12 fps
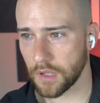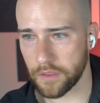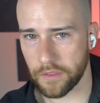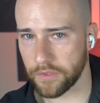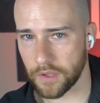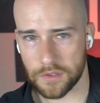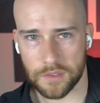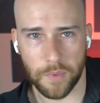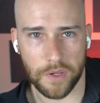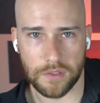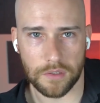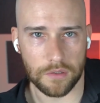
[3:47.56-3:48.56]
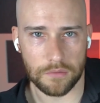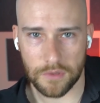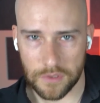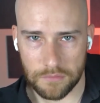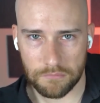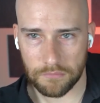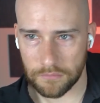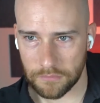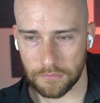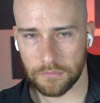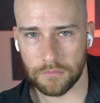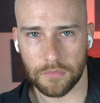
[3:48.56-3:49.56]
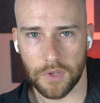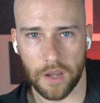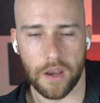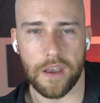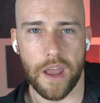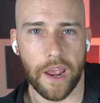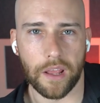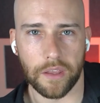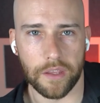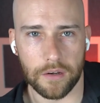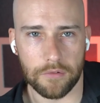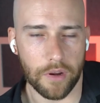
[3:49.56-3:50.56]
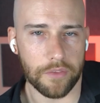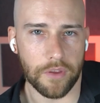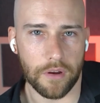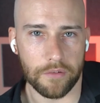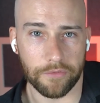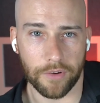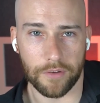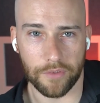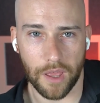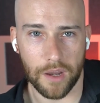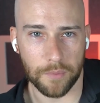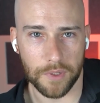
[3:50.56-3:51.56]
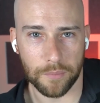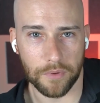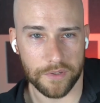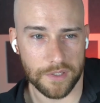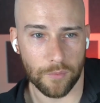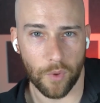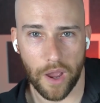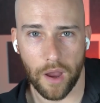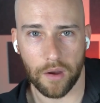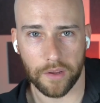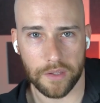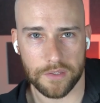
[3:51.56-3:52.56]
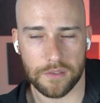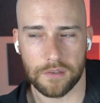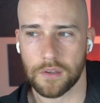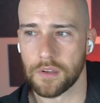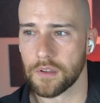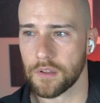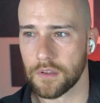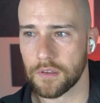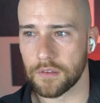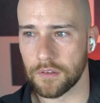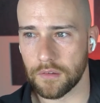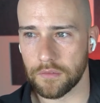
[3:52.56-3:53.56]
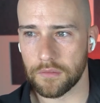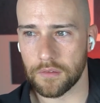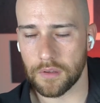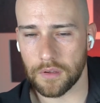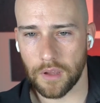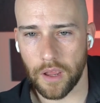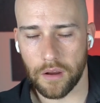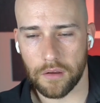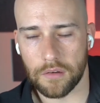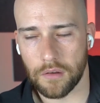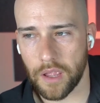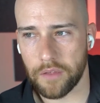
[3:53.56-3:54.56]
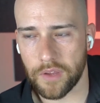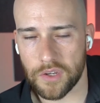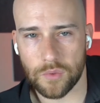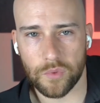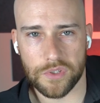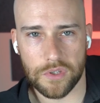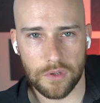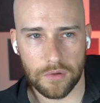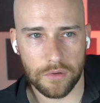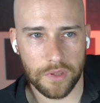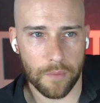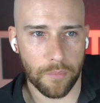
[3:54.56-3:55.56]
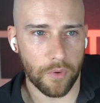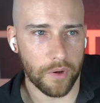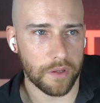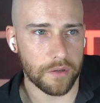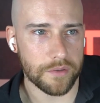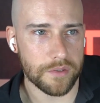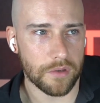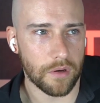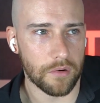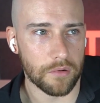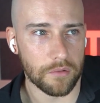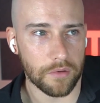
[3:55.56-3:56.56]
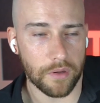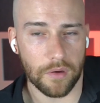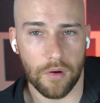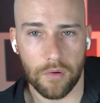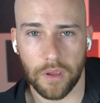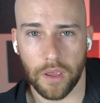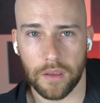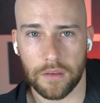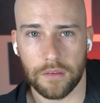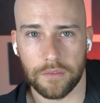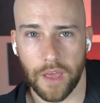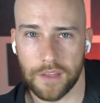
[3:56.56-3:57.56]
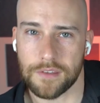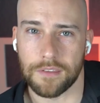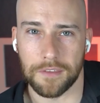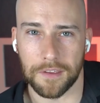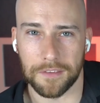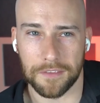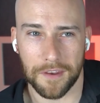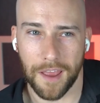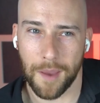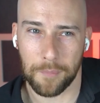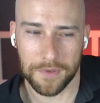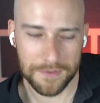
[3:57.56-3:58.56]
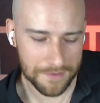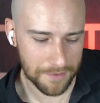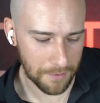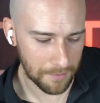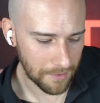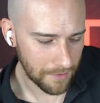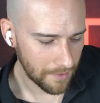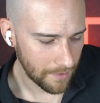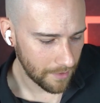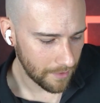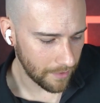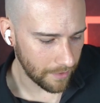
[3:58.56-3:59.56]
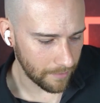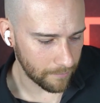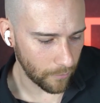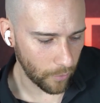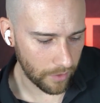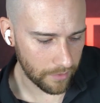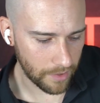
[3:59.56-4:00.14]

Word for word: and the thing just got annihilated right there in front of a lot of people. And they said, "Wow, I guess you know, aviation was new at that point." And so they're like, "Okay, that's a thing that happens." So, where